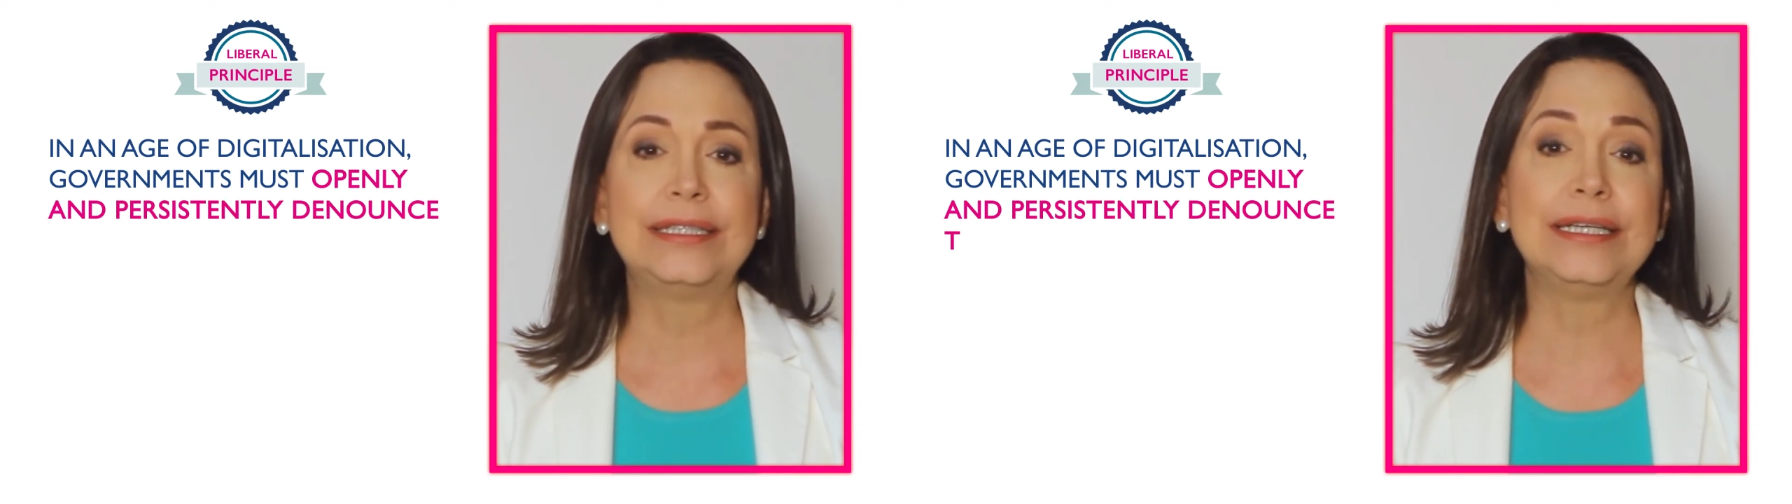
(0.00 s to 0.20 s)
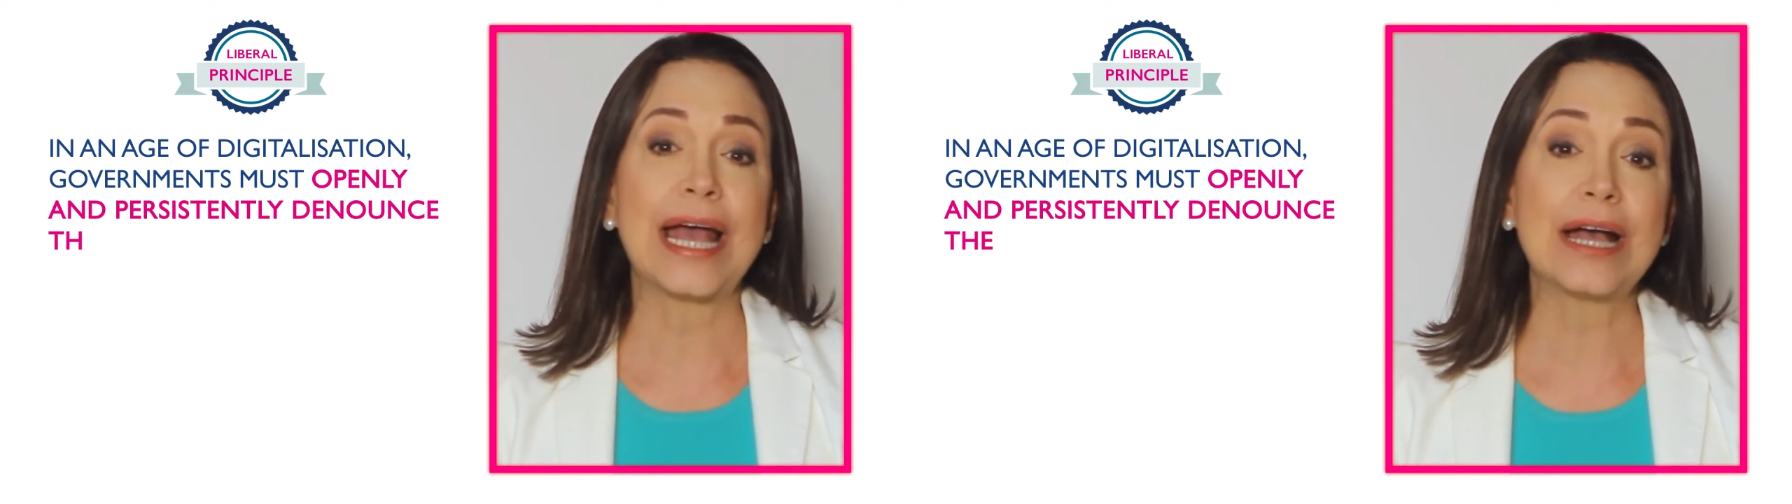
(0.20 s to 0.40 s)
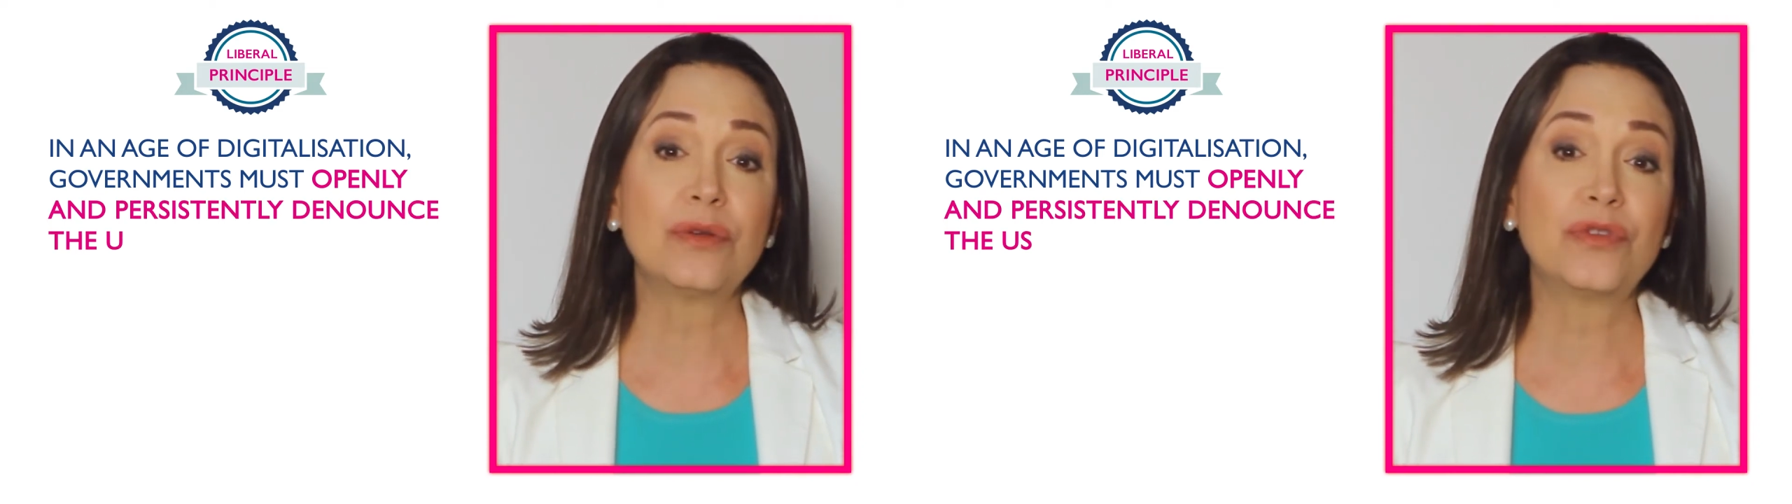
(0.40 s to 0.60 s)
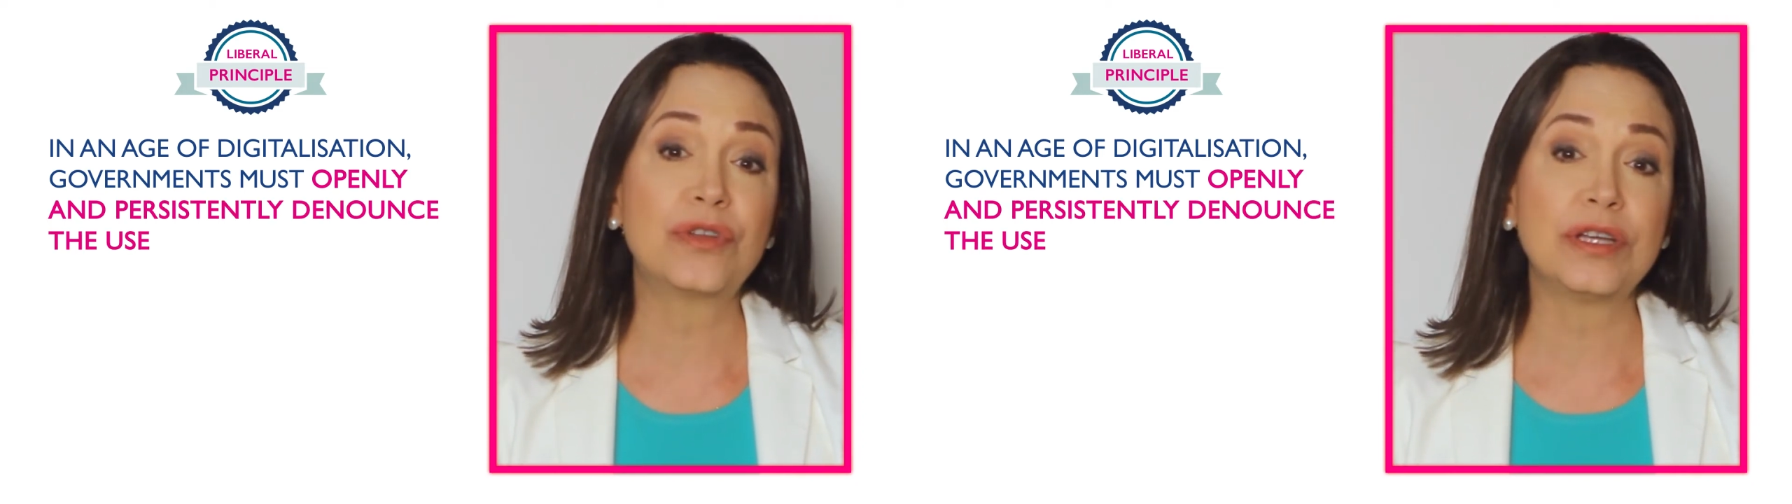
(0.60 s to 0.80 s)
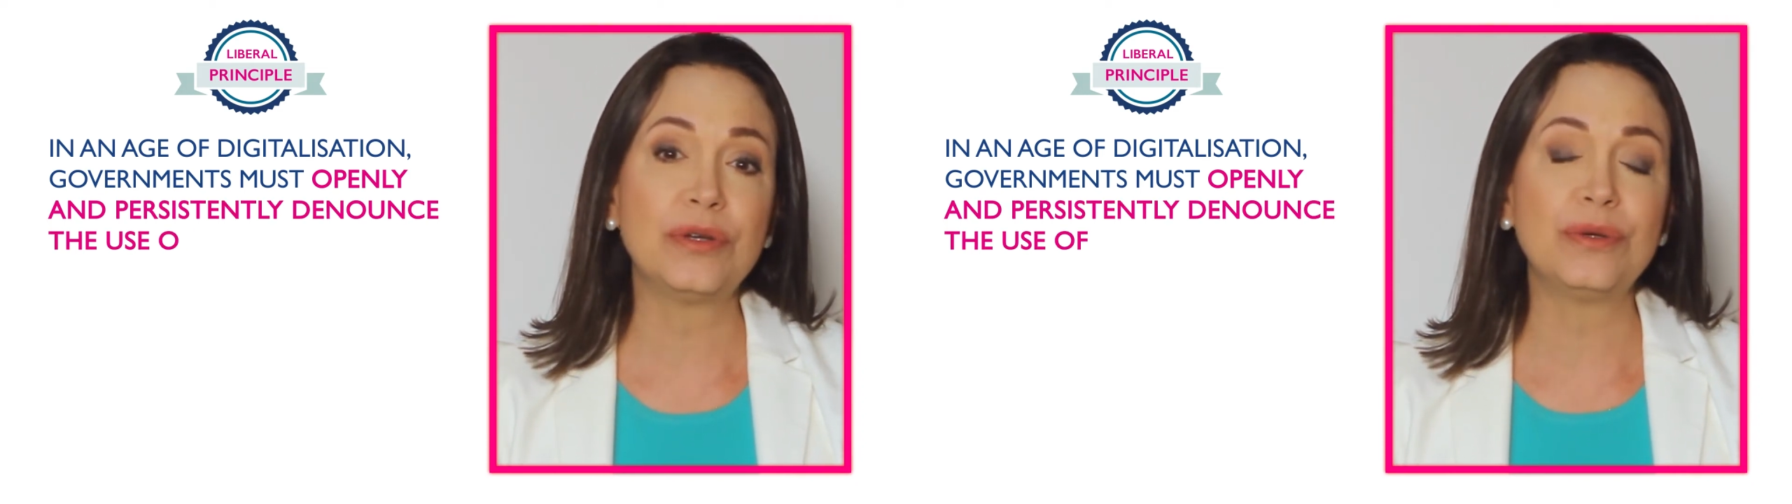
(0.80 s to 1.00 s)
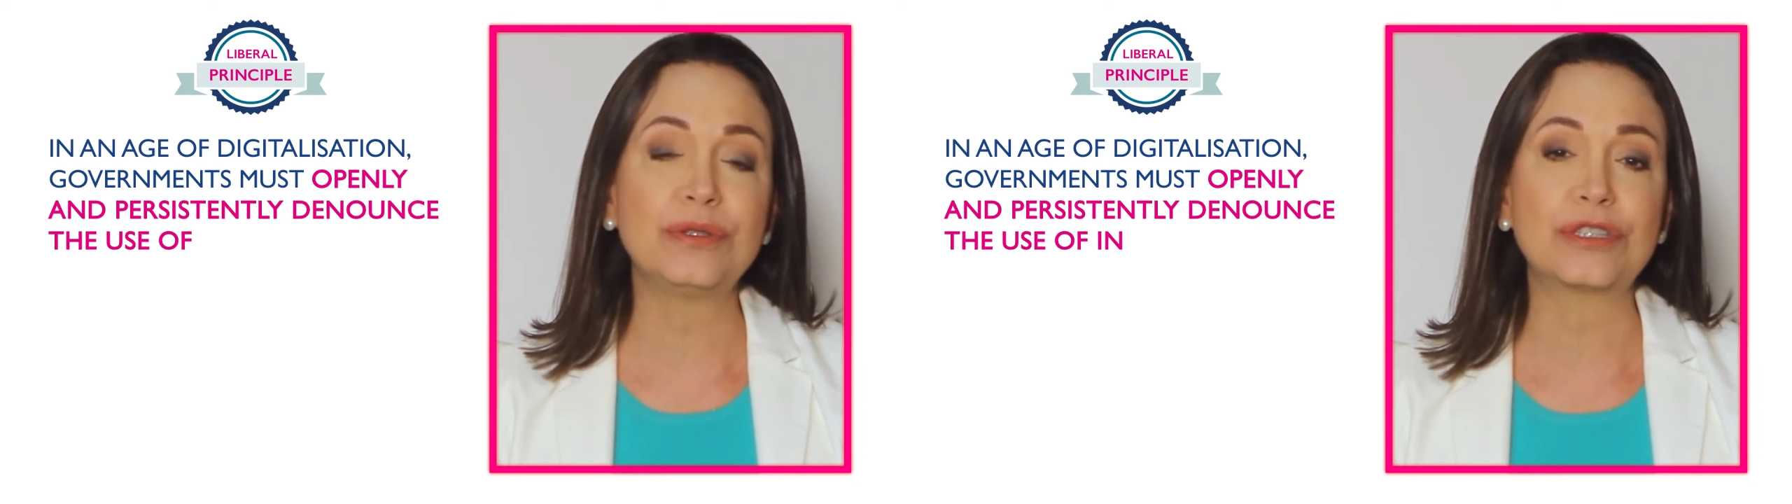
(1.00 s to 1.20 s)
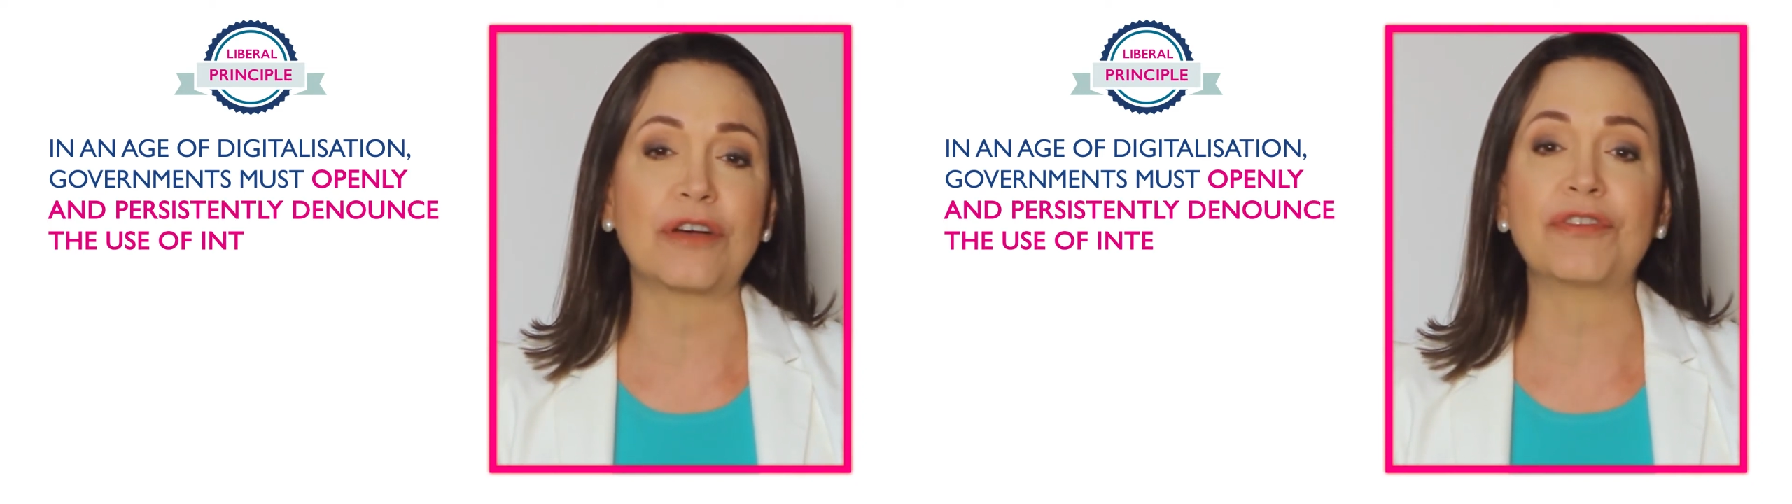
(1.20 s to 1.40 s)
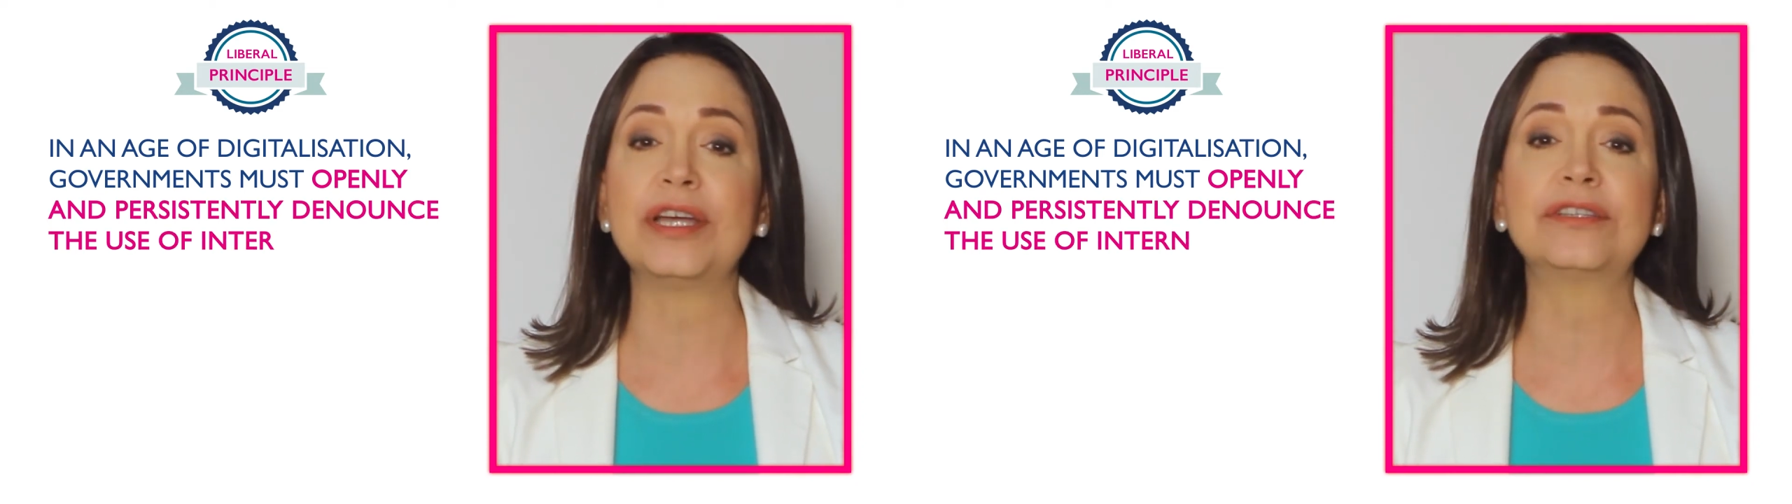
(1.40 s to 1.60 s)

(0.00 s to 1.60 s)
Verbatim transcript: denounce the use of